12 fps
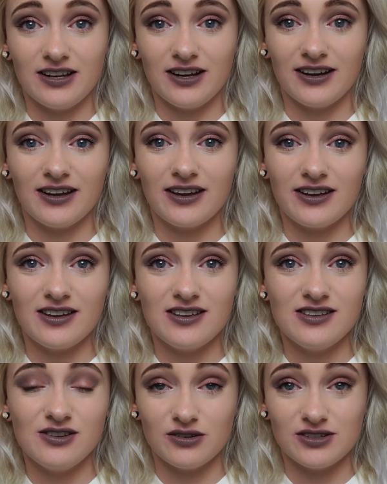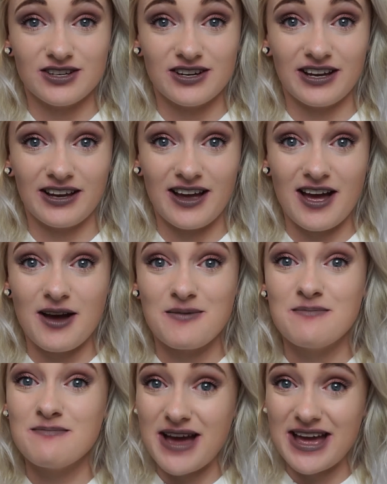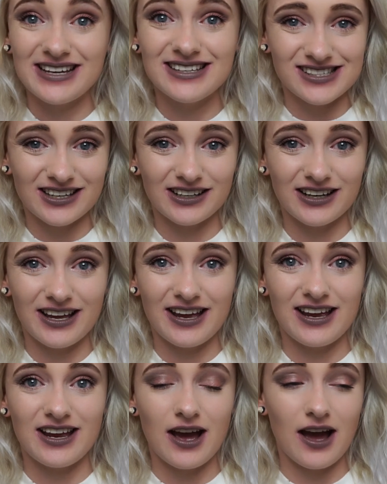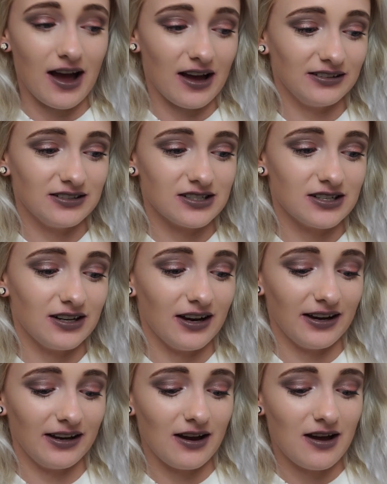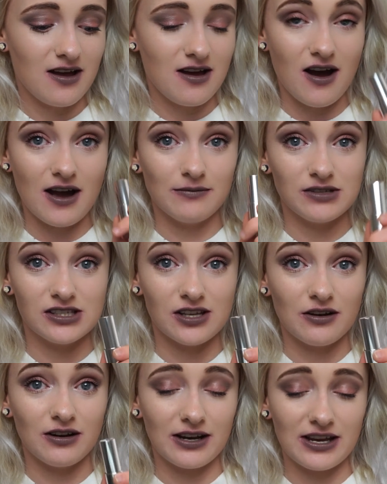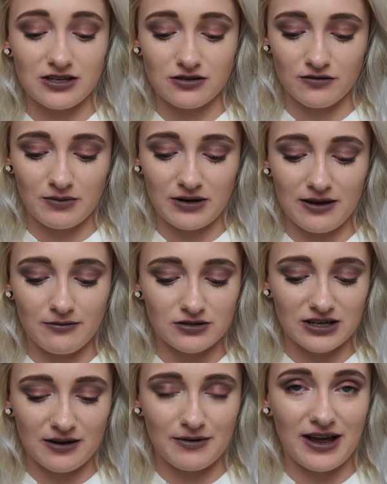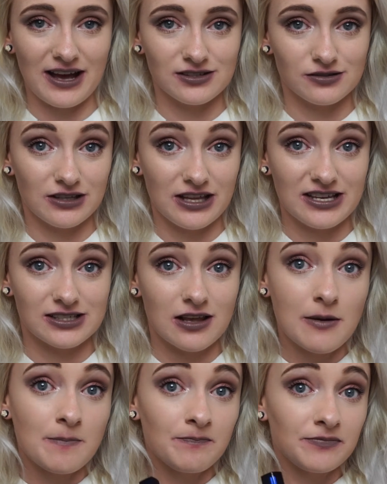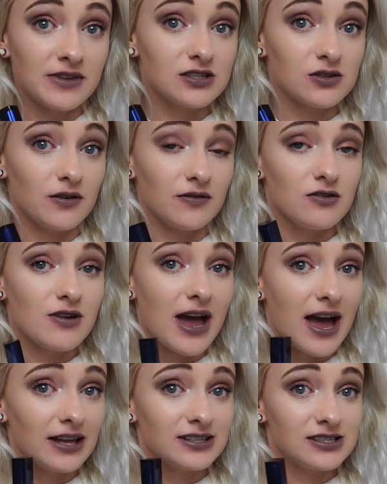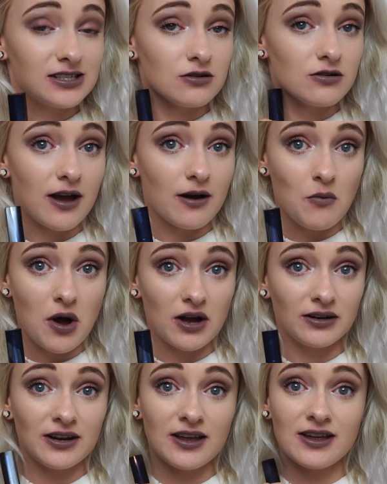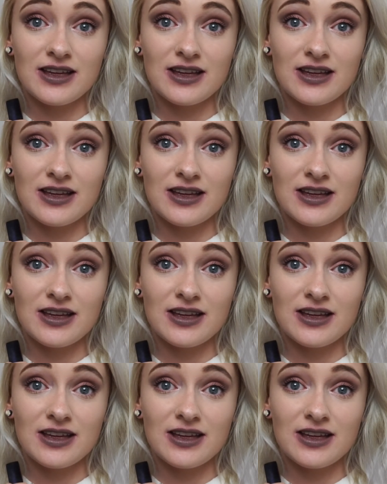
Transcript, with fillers: Like, you're doing amazingly. And, like, I'm so lucky to have been able to get my hands on these. So if you can still get one,